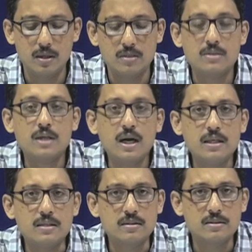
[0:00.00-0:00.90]

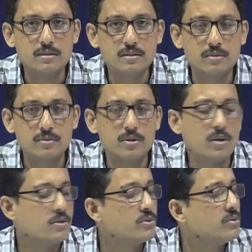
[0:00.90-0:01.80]
studies we
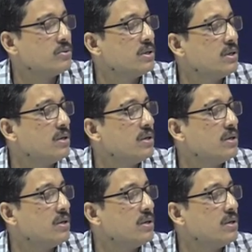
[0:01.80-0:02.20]
also